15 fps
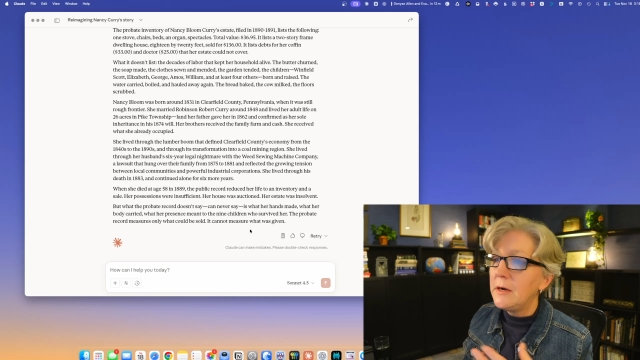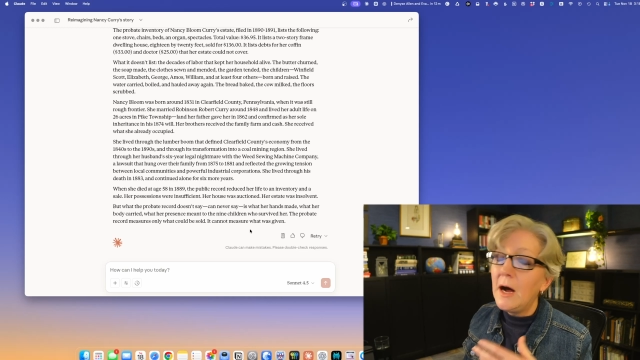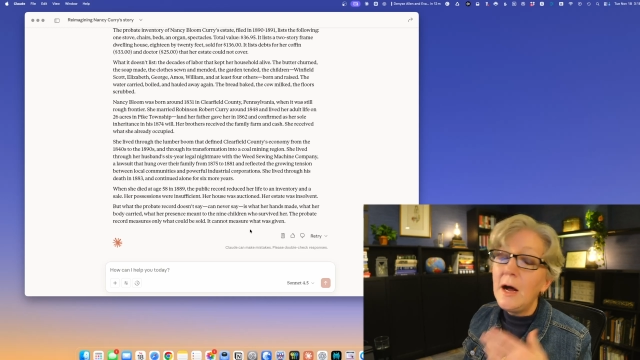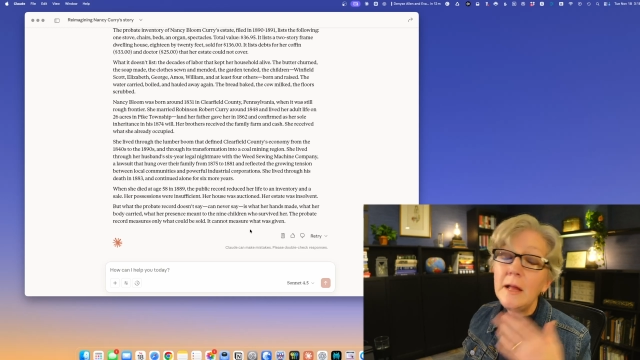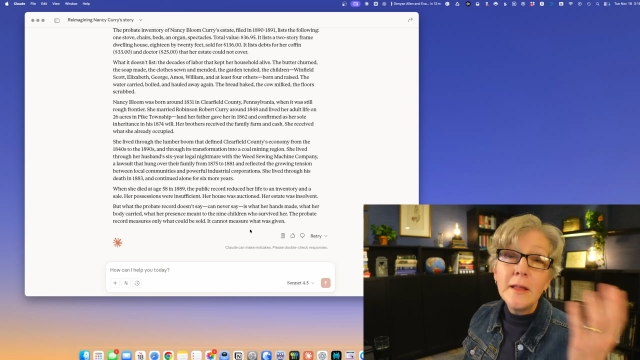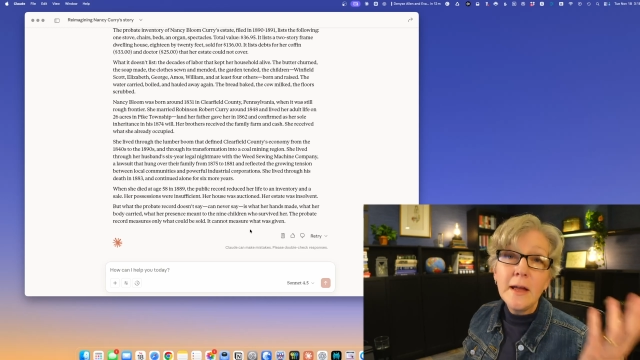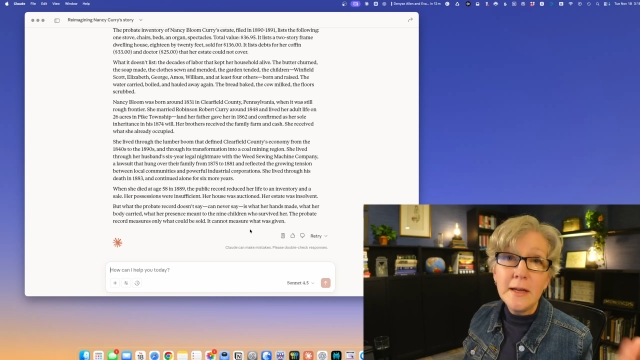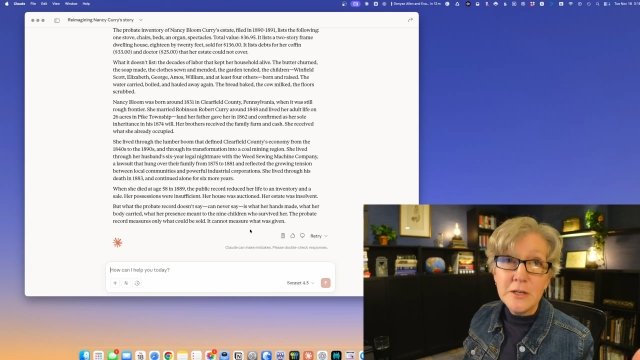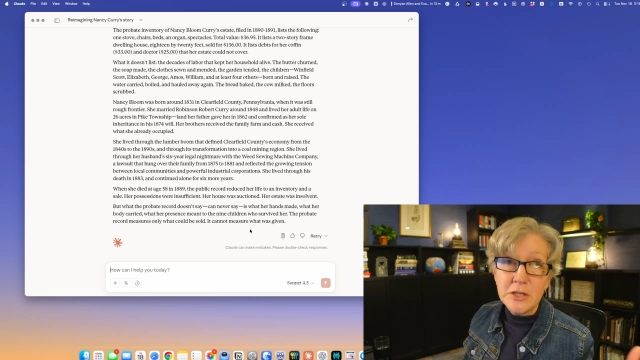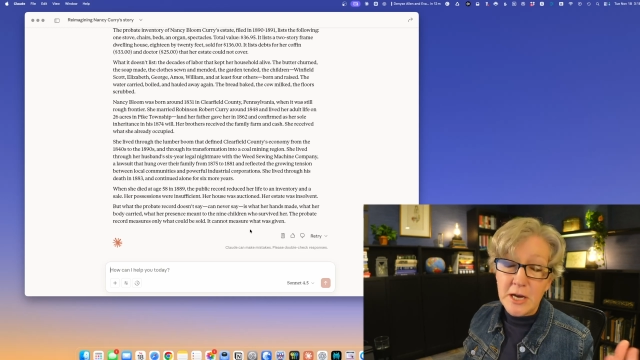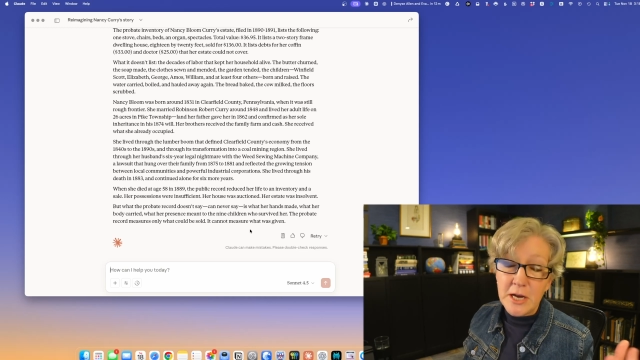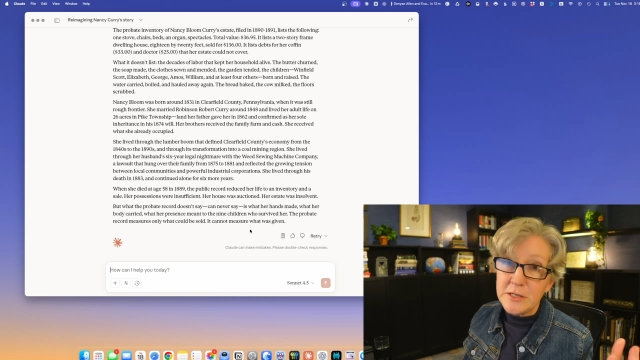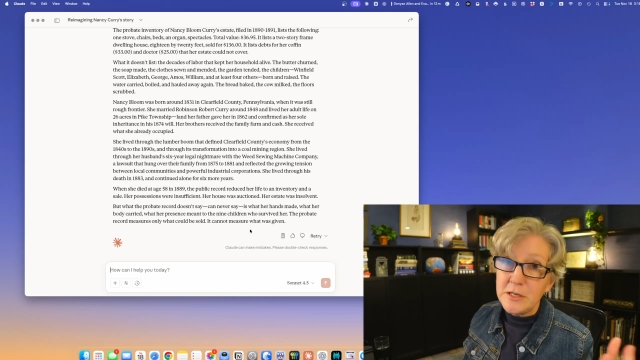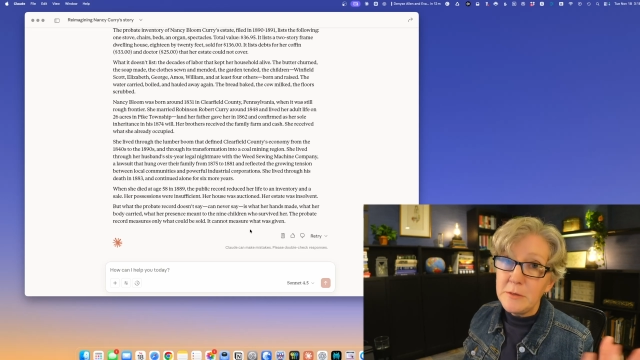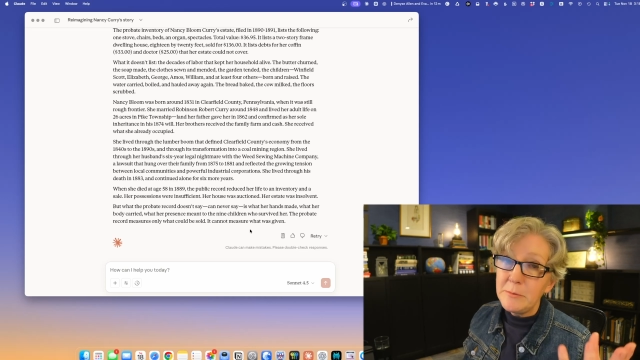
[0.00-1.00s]
unlike
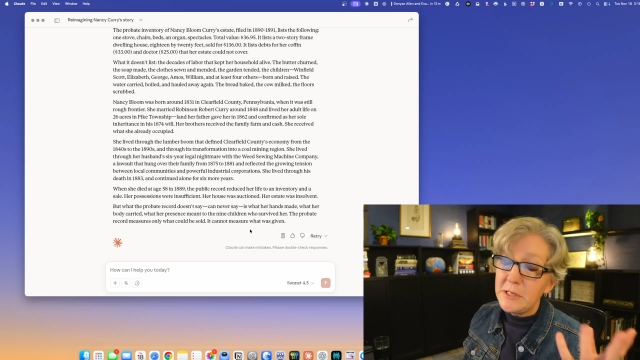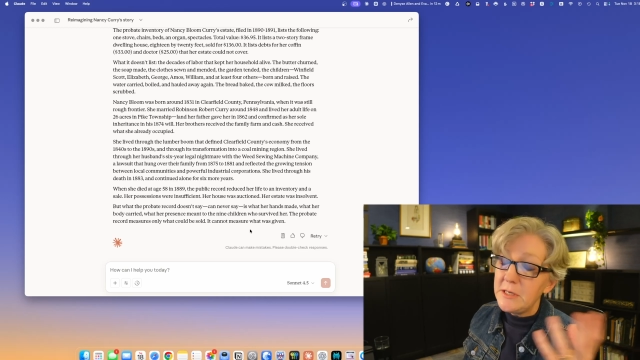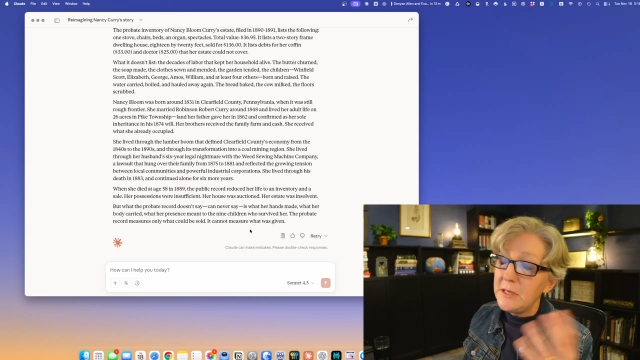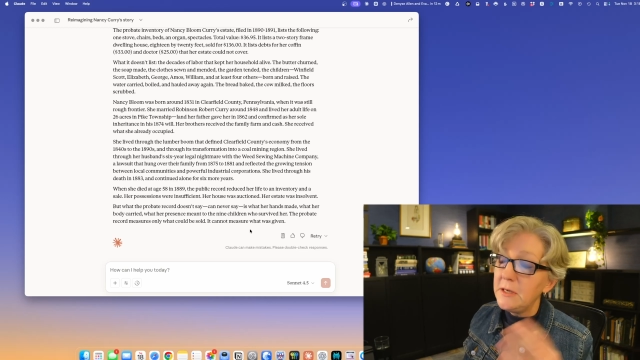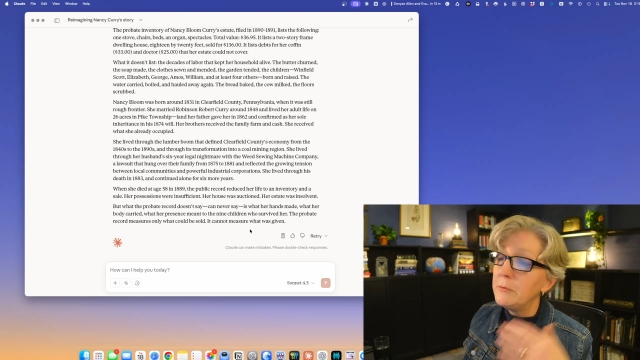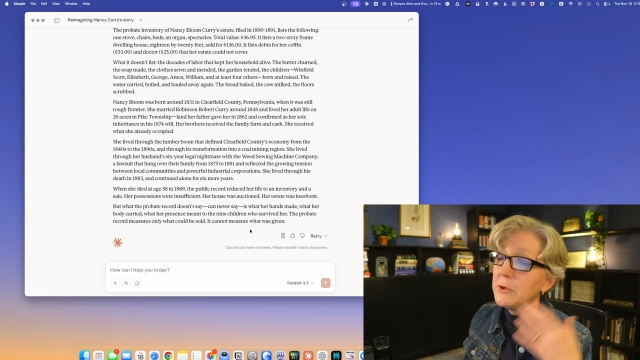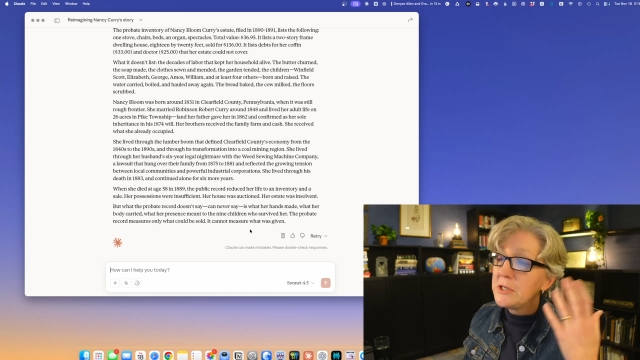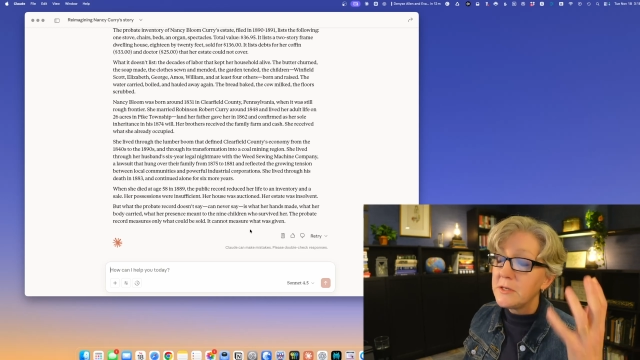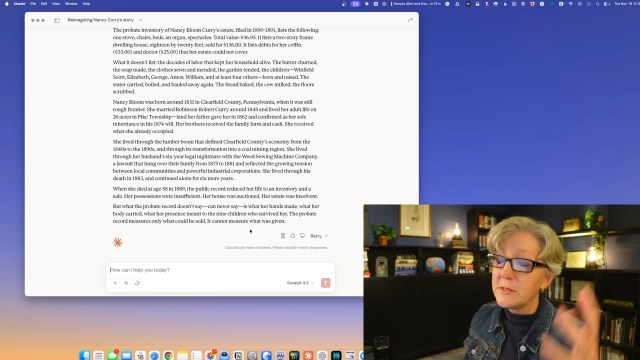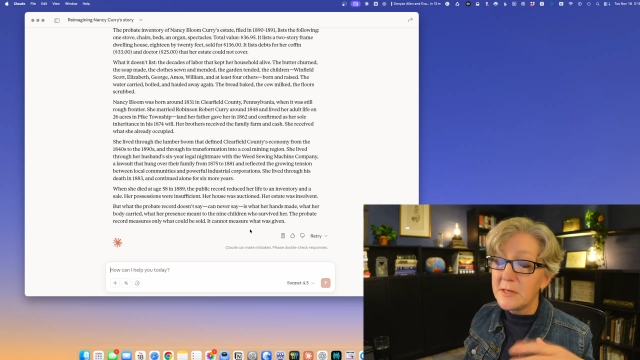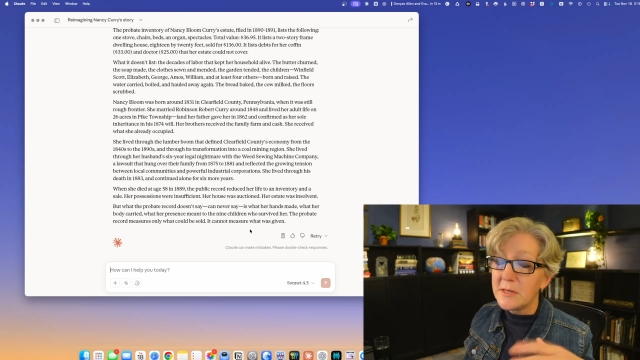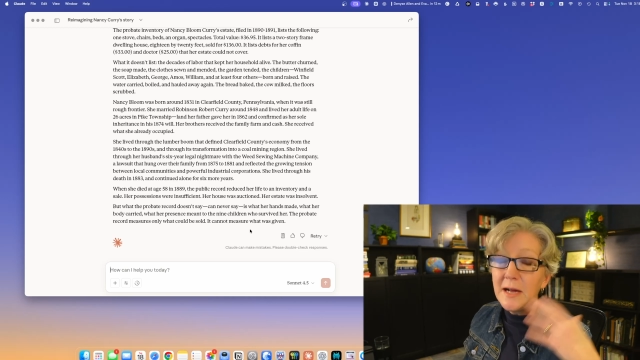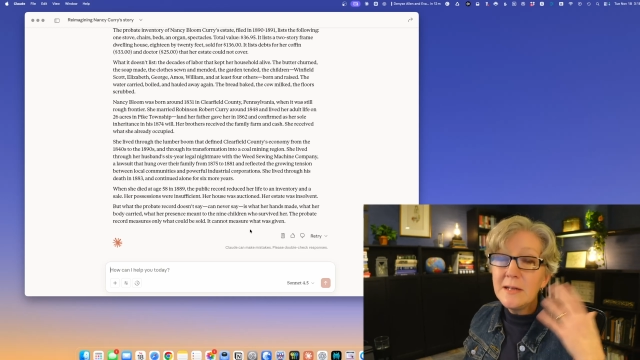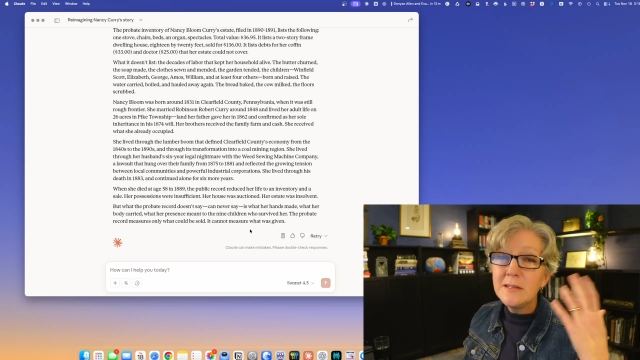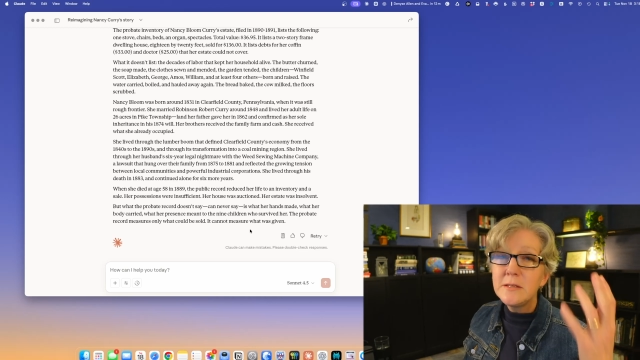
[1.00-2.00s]
ChatGPT, which is
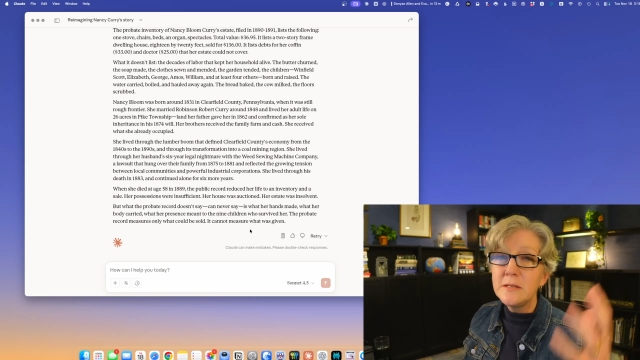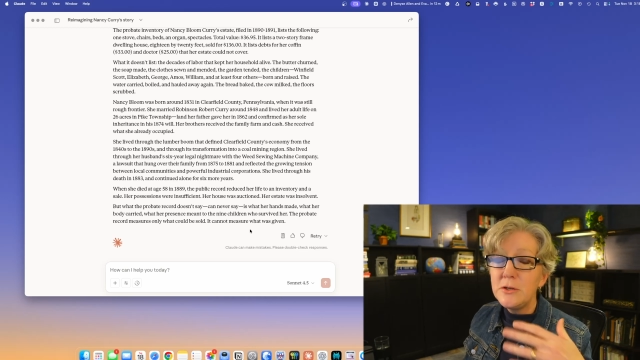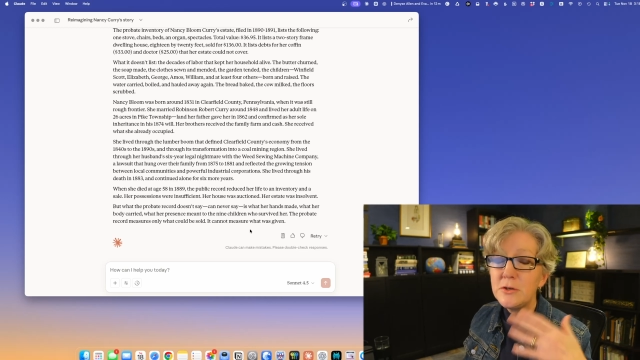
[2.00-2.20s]
constantly